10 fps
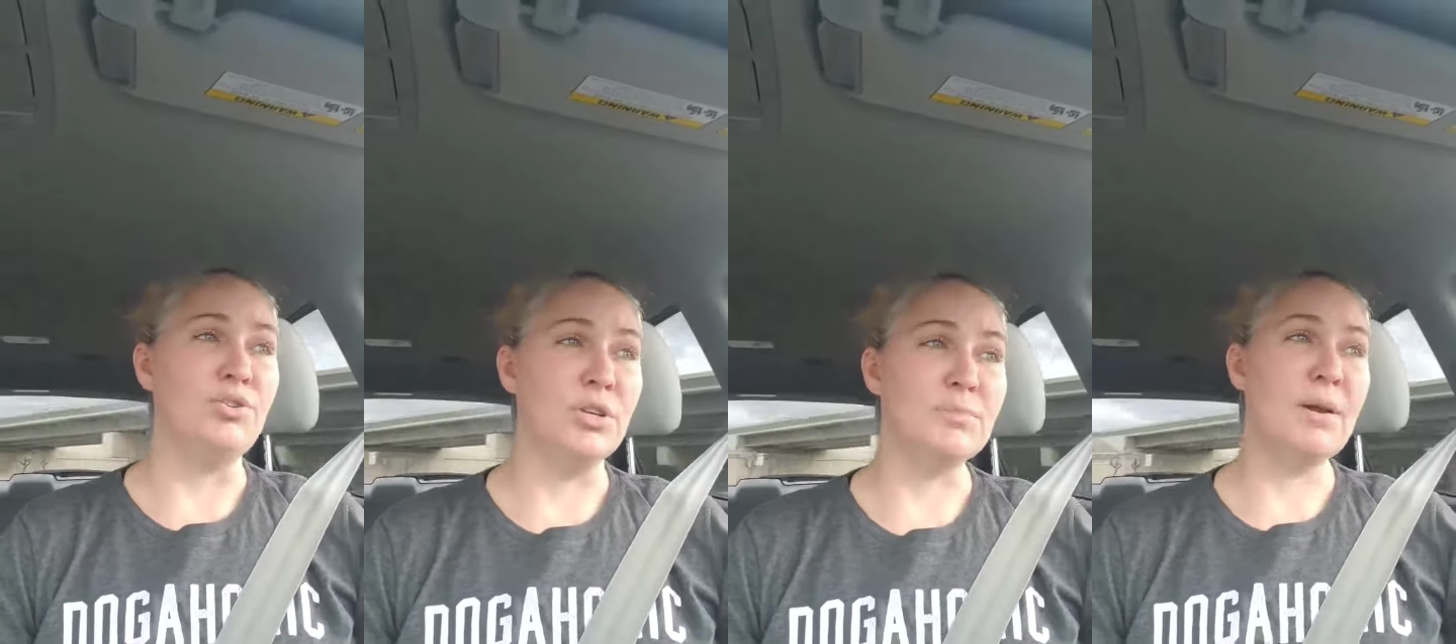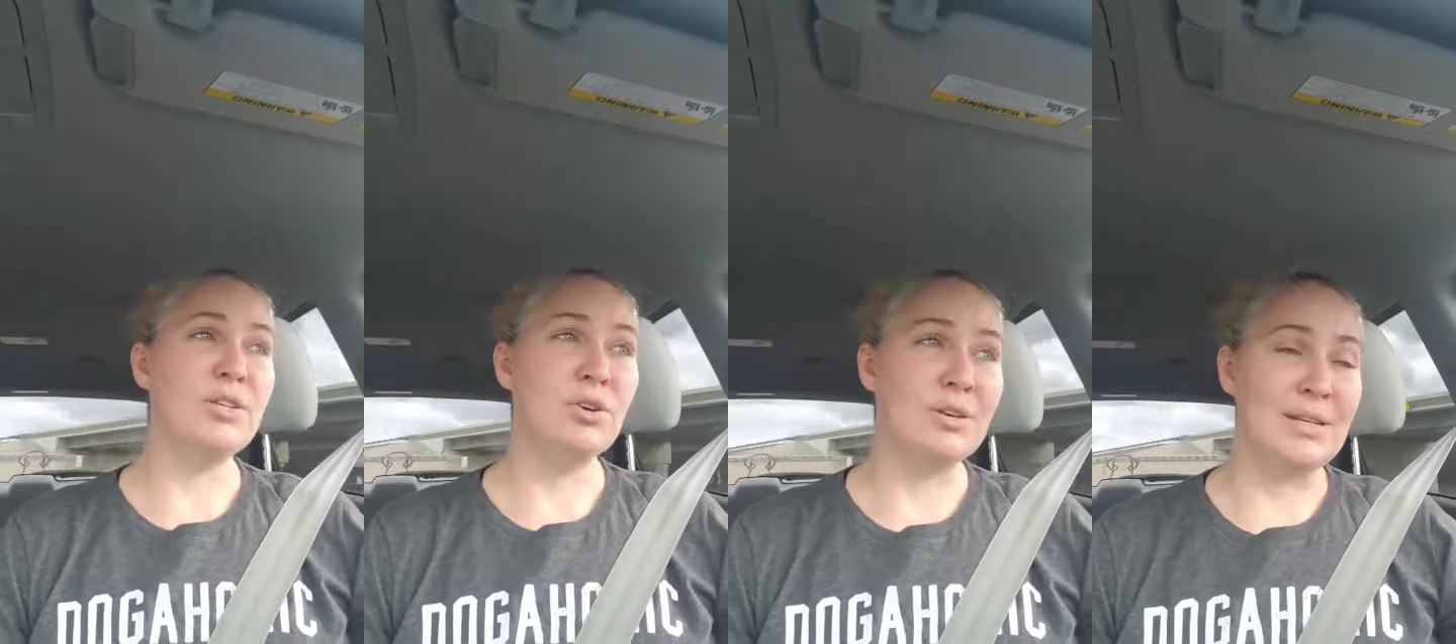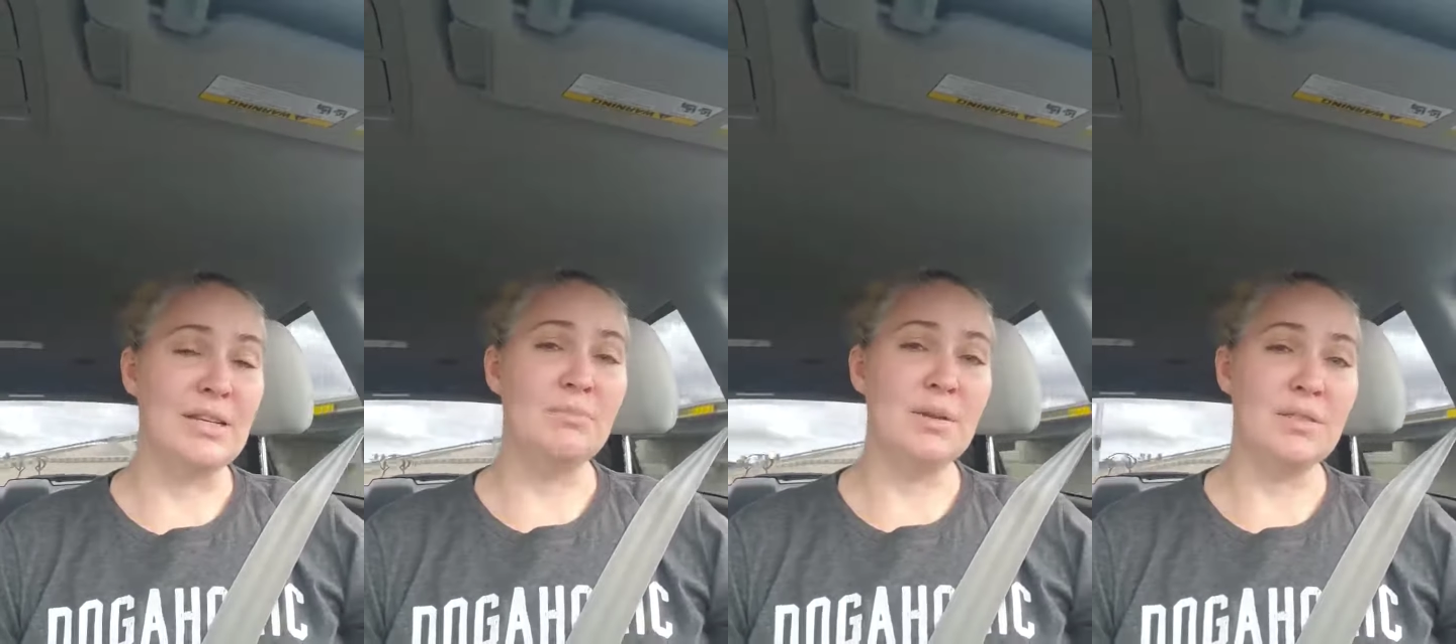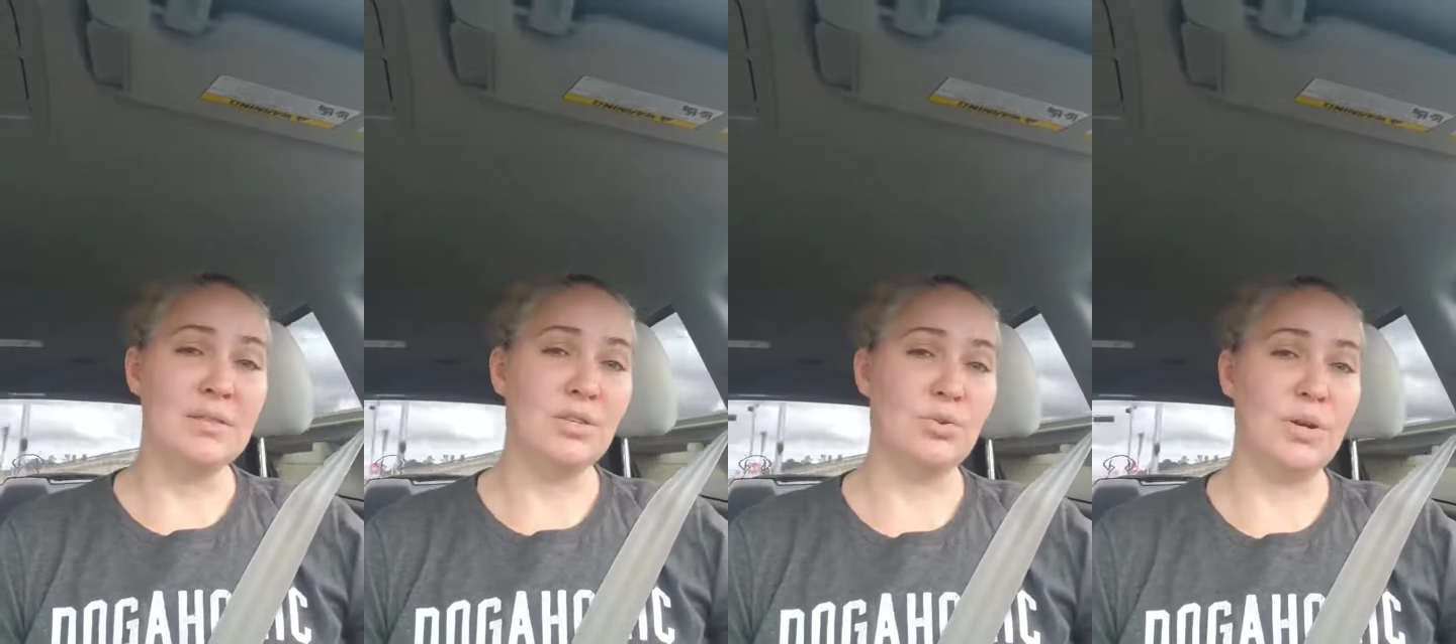does my dog need to be in
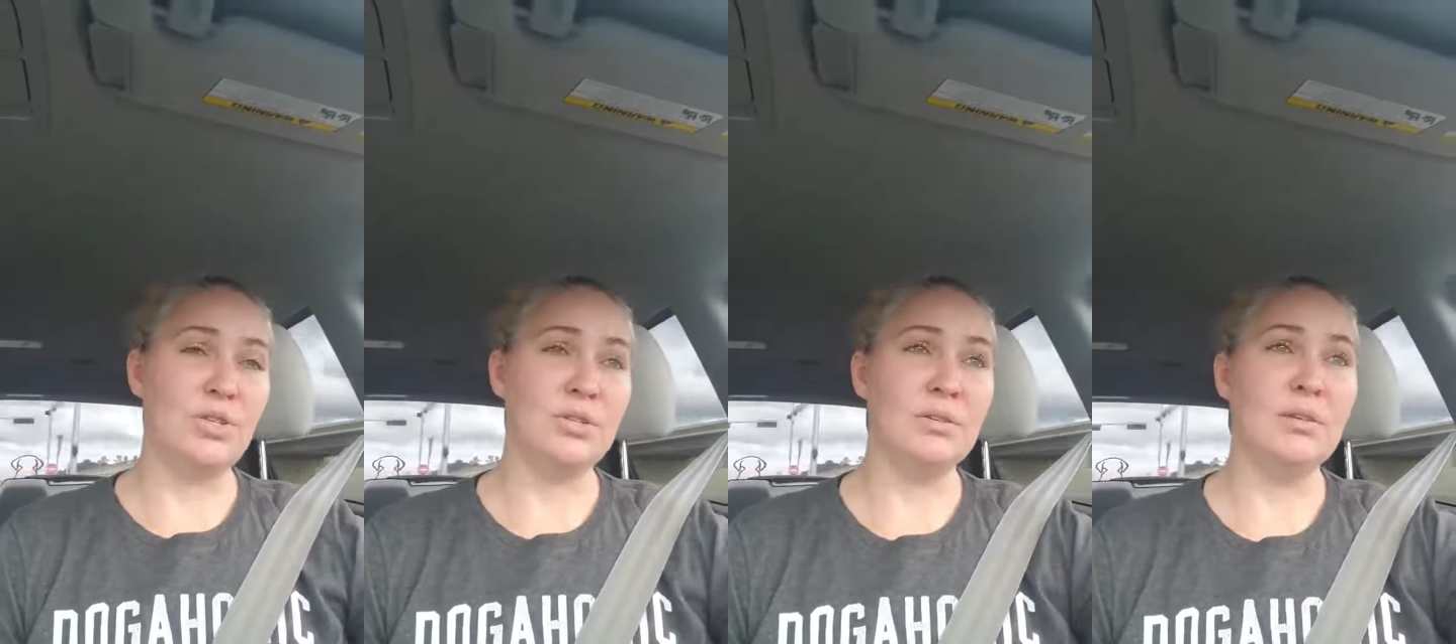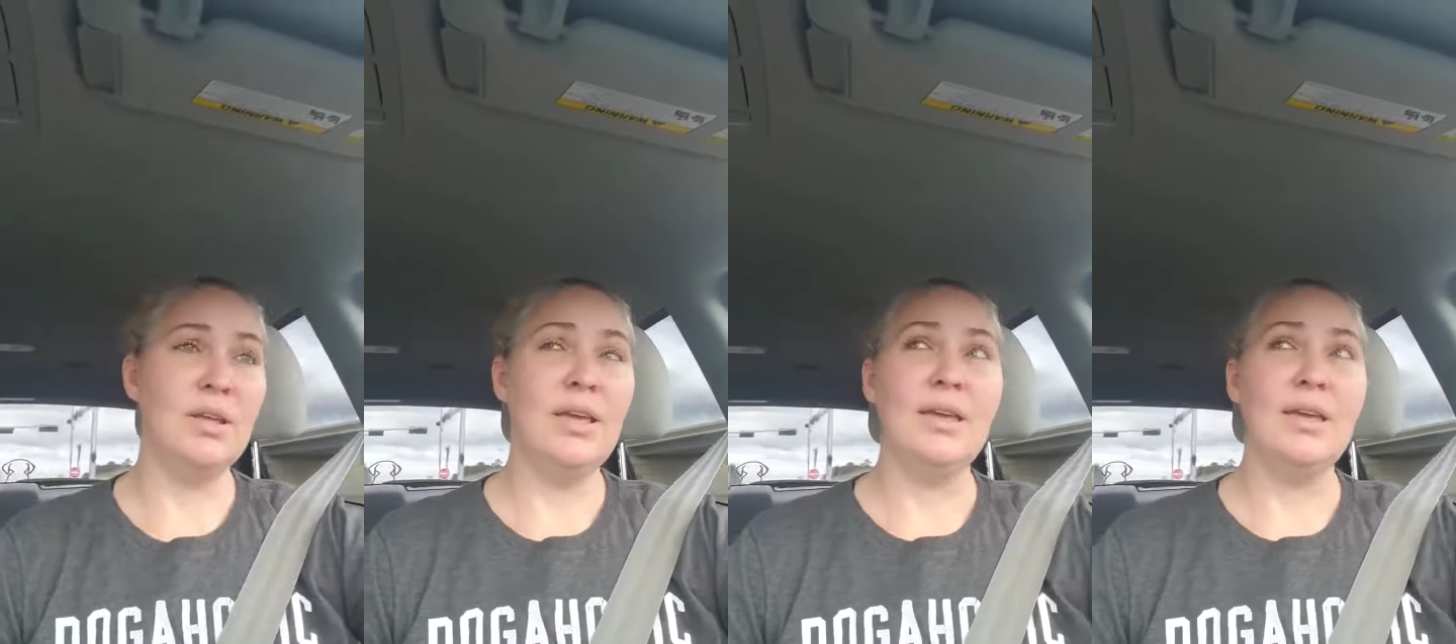this situation?